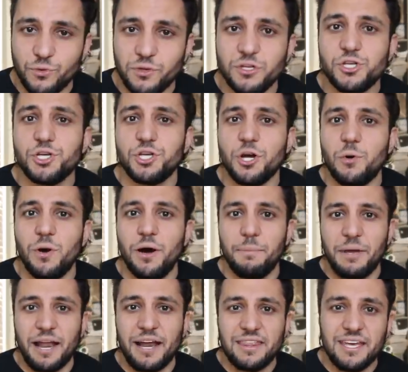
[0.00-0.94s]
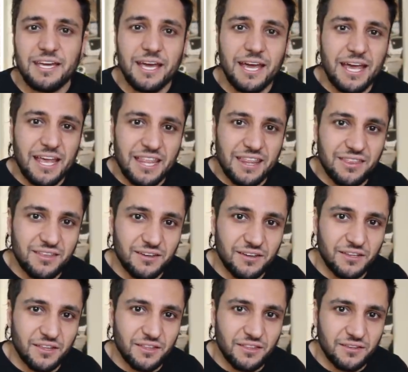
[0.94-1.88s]
really show up, and I think
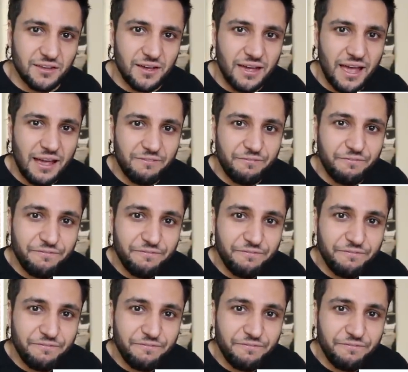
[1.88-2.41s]
the the